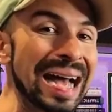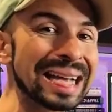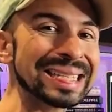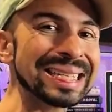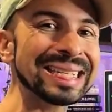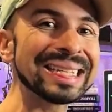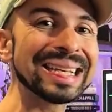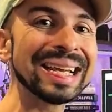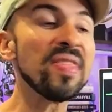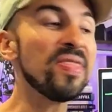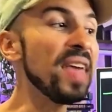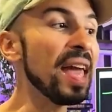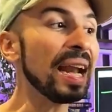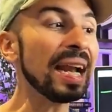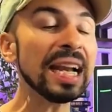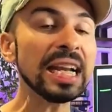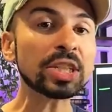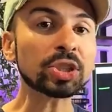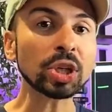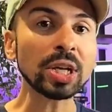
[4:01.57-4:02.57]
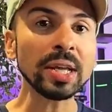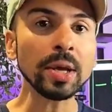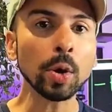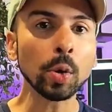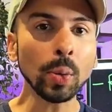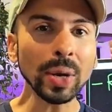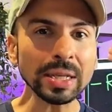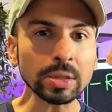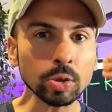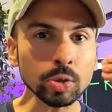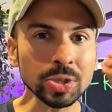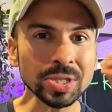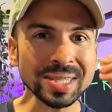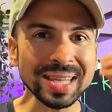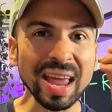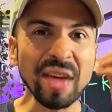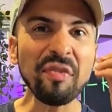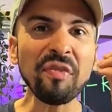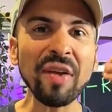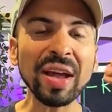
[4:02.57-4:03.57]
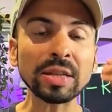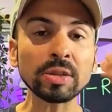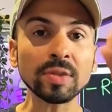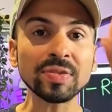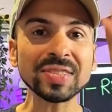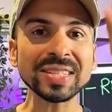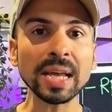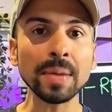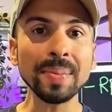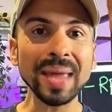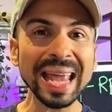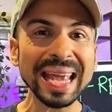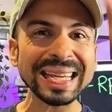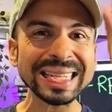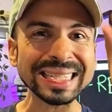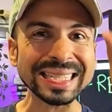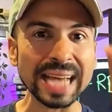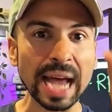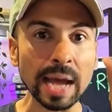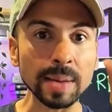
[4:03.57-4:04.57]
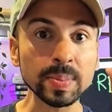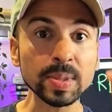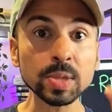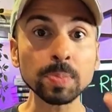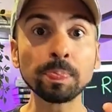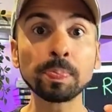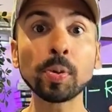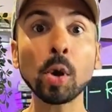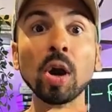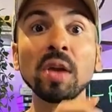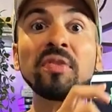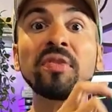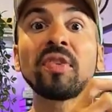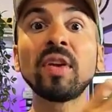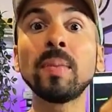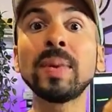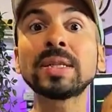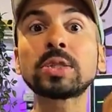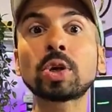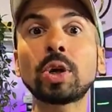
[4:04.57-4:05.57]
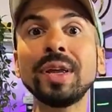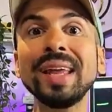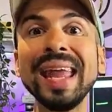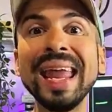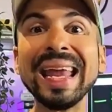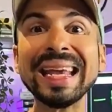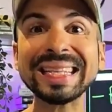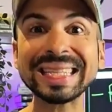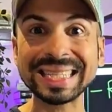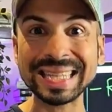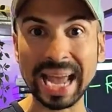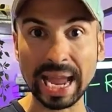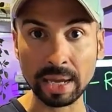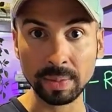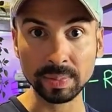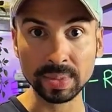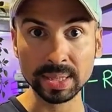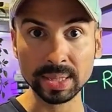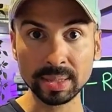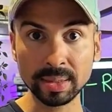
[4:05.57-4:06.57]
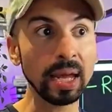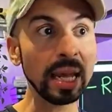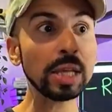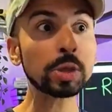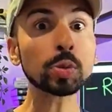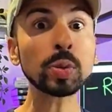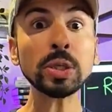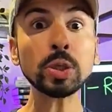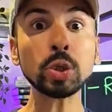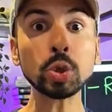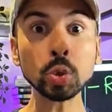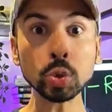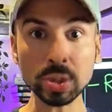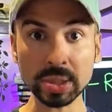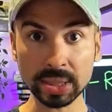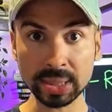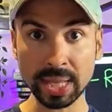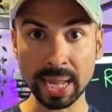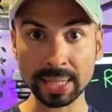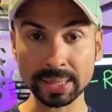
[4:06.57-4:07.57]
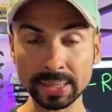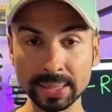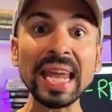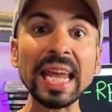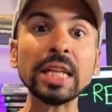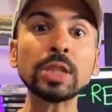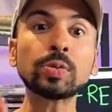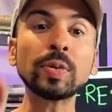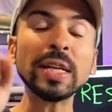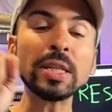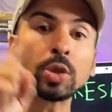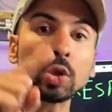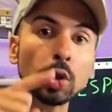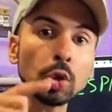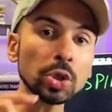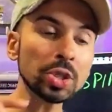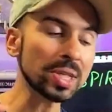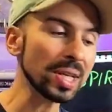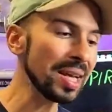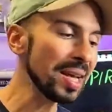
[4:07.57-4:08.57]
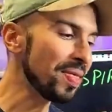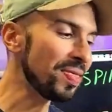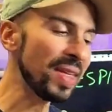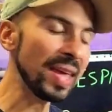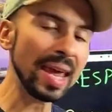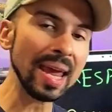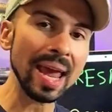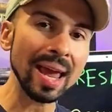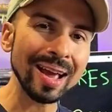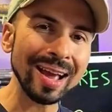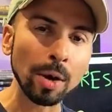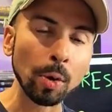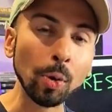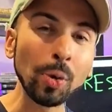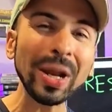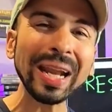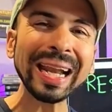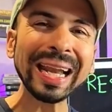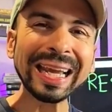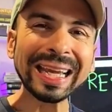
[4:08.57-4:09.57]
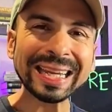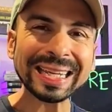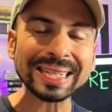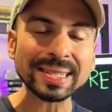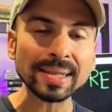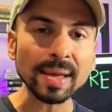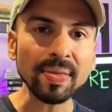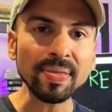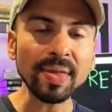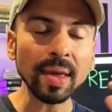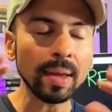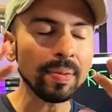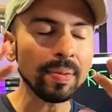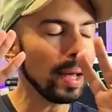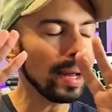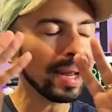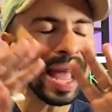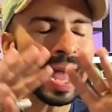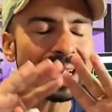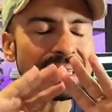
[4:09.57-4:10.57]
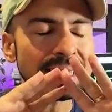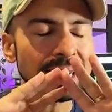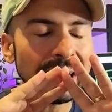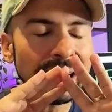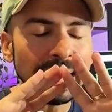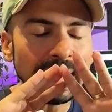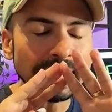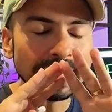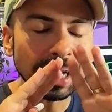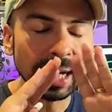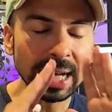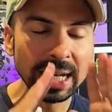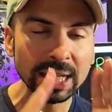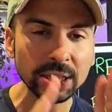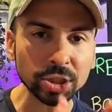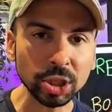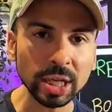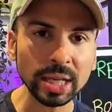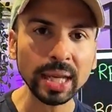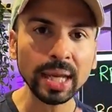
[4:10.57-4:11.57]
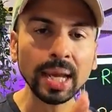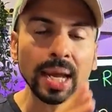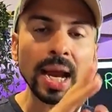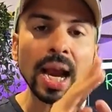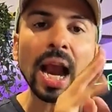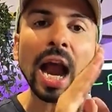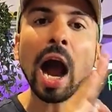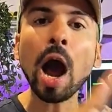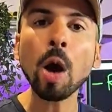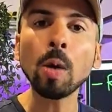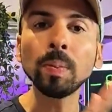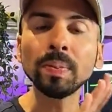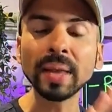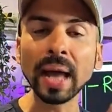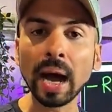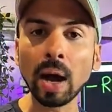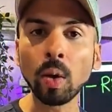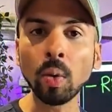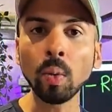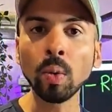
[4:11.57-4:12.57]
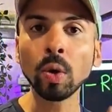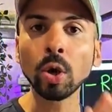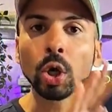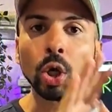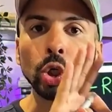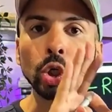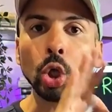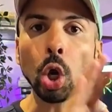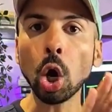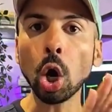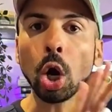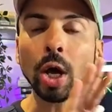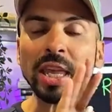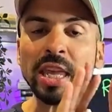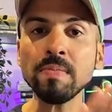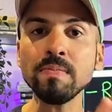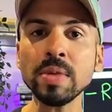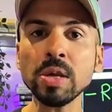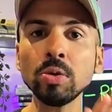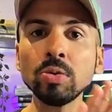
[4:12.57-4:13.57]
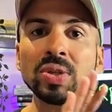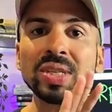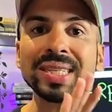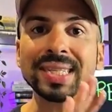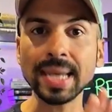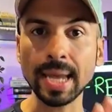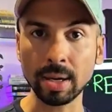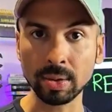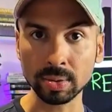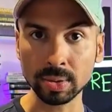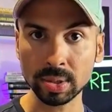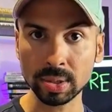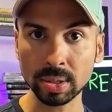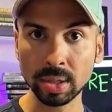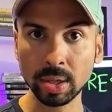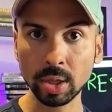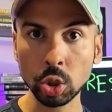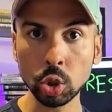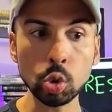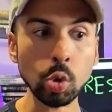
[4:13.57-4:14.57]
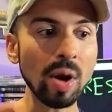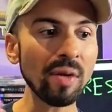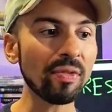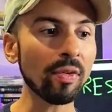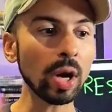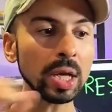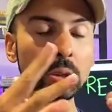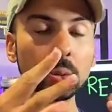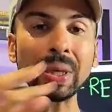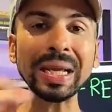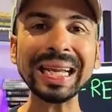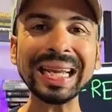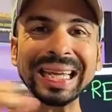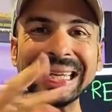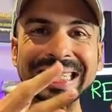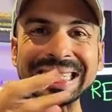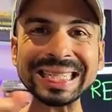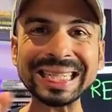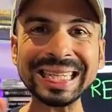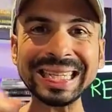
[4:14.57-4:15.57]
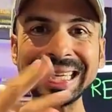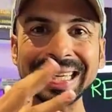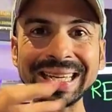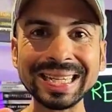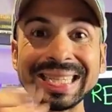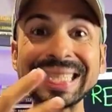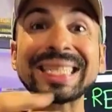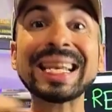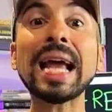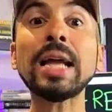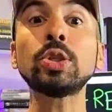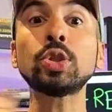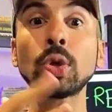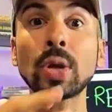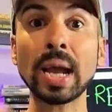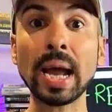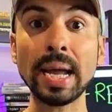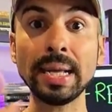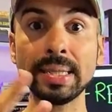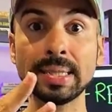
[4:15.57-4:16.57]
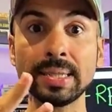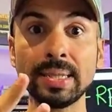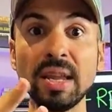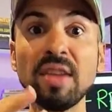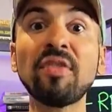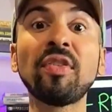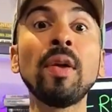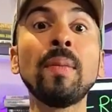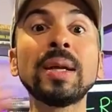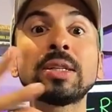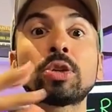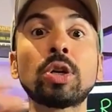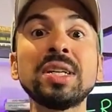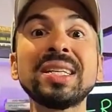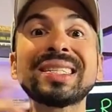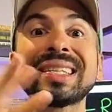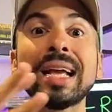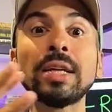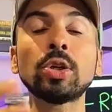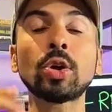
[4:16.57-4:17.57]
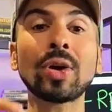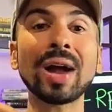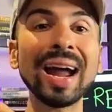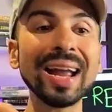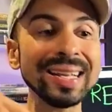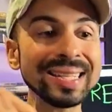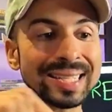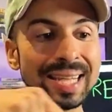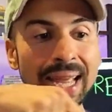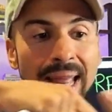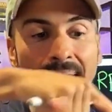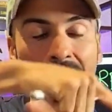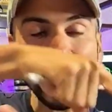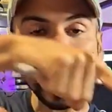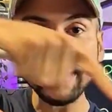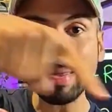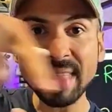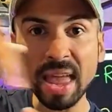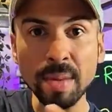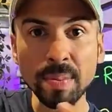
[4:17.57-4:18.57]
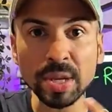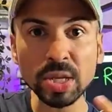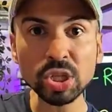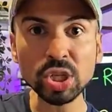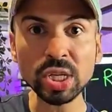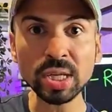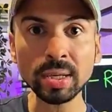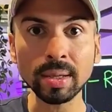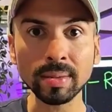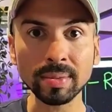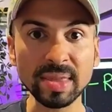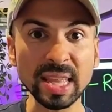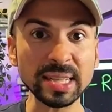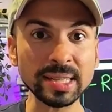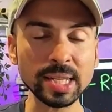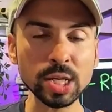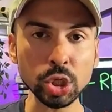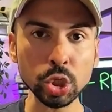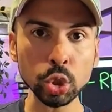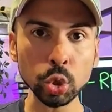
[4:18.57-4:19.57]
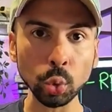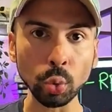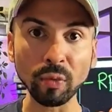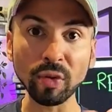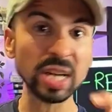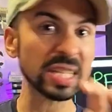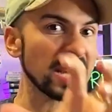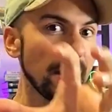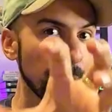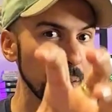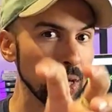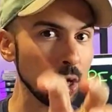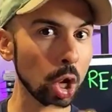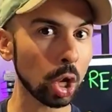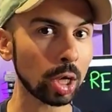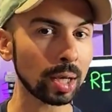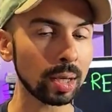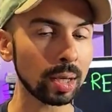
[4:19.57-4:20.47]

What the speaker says: acid, they literally reduce the effect of some enzymes, pro-inflammatory enzymes. It reduces that. It reduces the release. Guys, it literally calms down your immune cells to avoid releasing cytokines, inflammatory cytokines, and damaging the tissue. For example, in